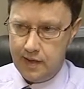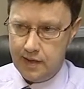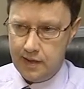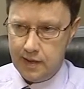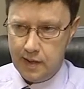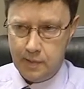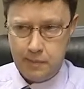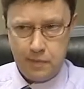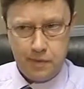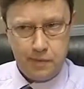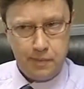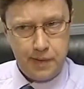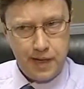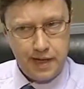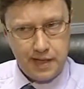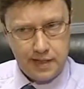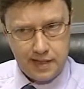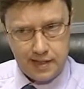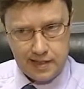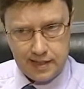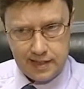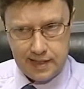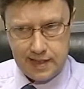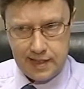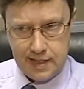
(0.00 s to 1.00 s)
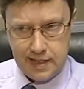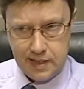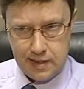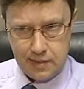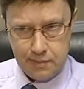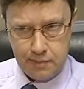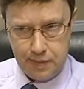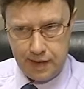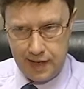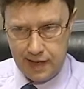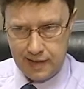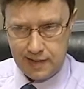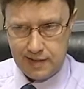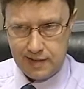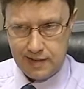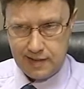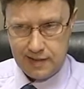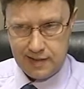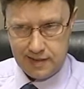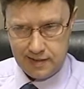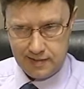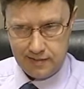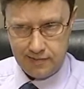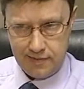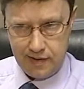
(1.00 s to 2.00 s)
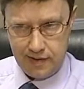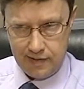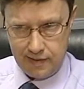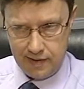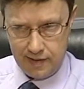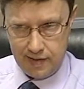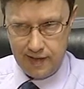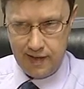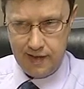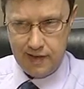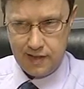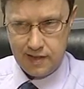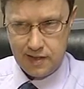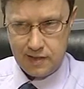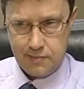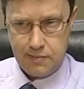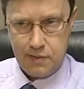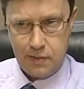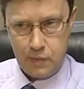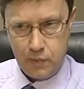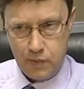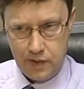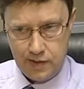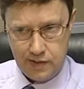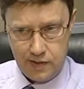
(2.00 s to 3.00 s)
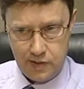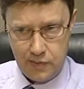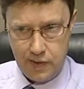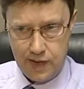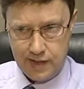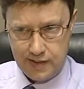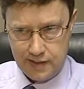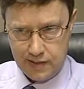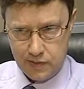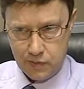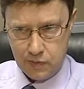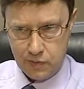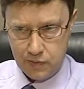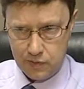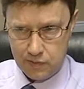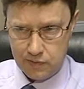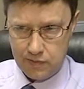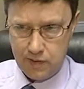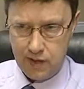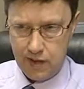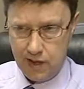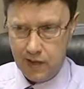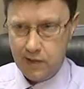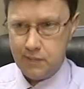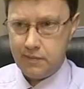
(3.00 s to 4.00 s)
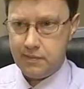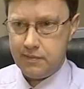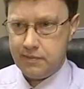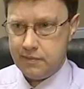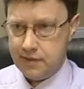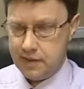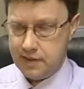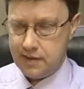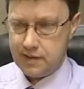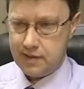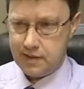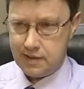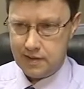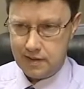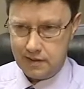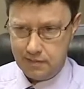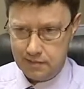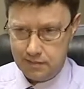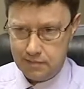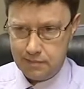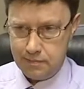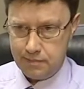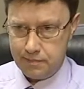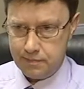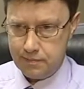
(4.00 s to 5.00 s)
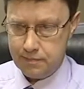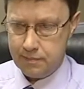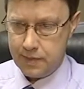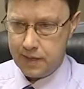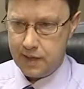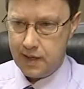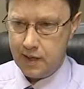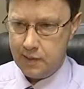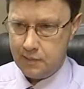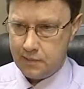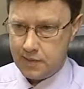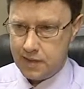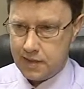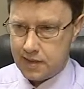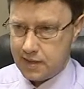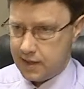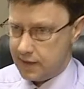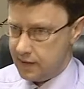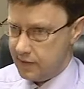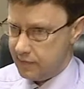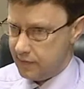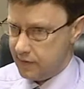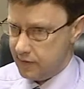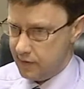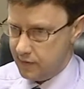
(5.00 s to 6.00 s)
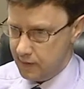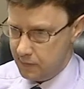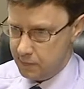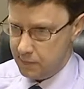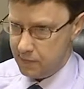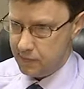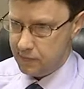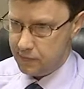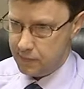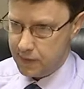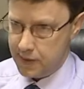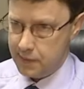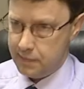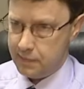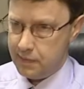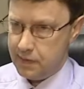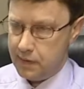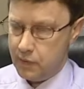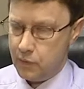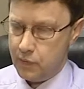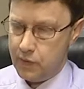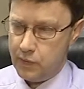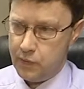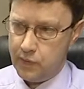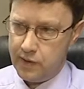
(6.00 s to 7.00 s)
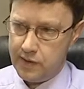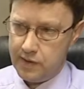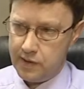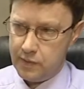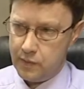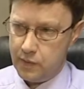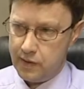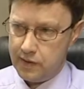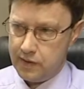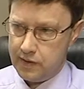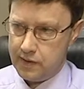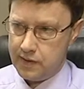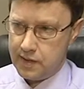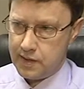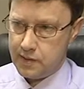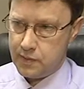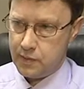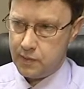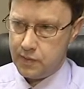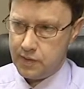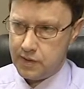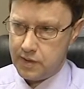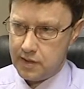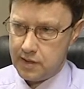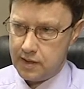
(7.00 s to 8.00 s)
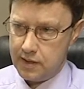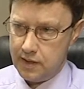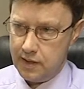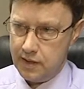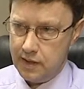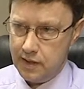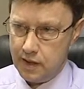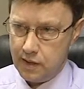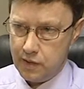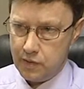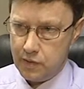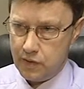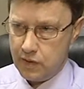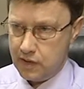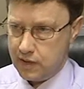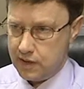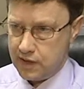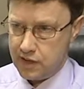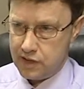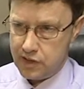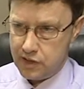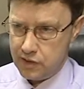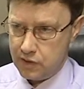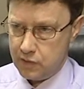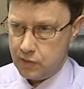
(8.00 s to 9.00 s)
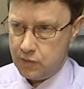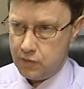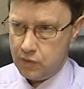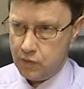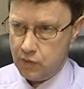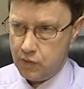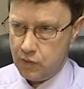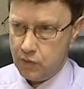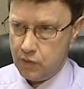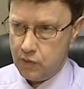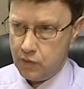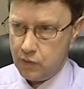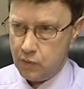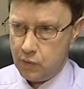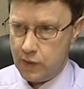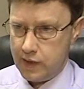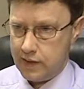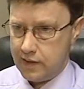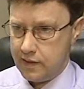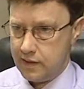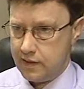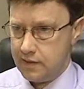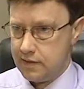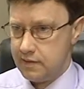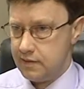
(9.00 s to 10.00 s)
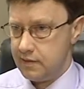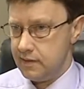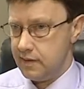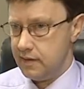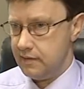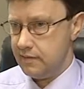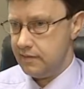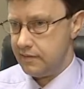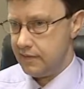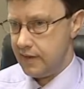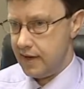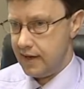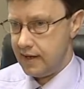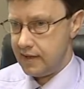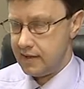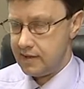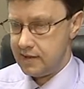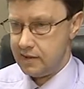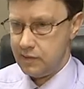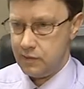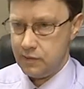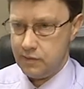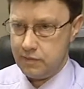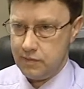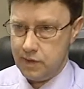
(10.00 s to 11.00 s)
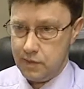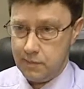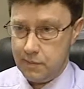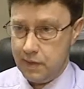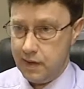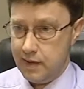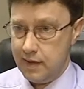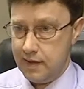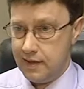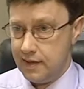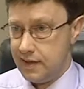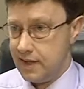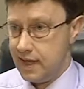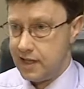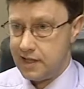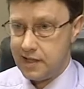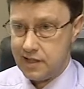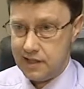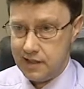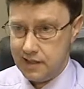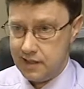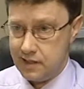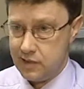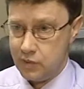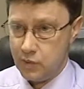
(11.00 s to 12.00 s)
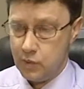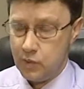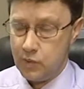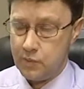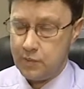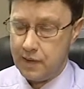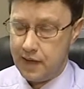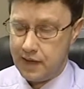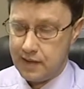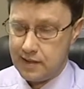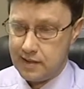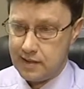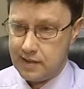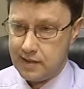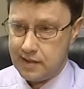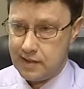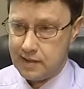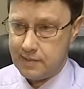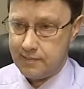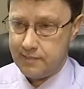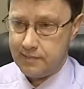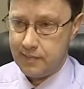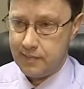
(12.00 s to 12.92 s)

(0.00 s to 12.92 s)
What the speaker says: The number of patients in each practice isn't very large, but when you add it all up, it becomes a significant number of people, and we wondered whether this was a local issue or whether in fact it applied nationally to all practices.